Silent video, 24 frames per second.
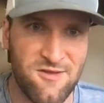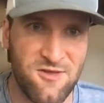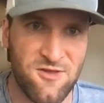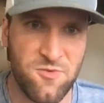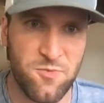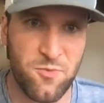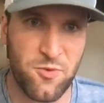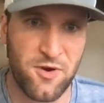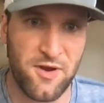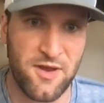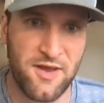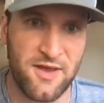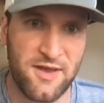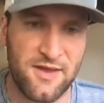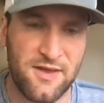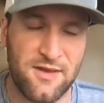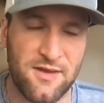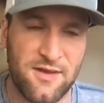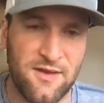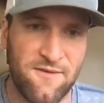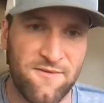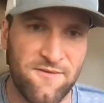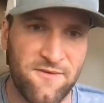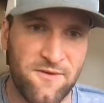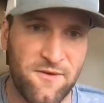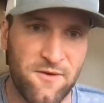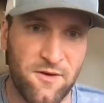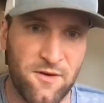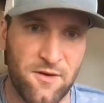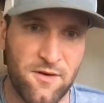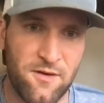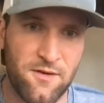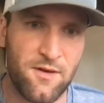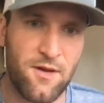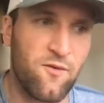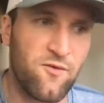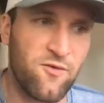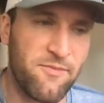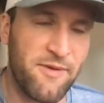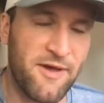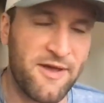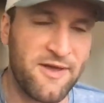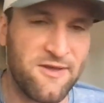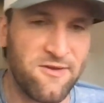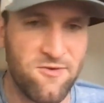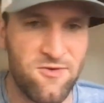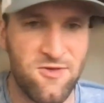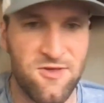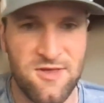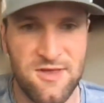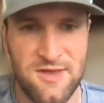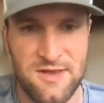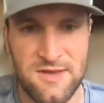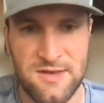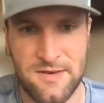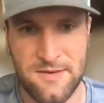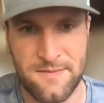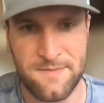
Spring if you're over by Houston.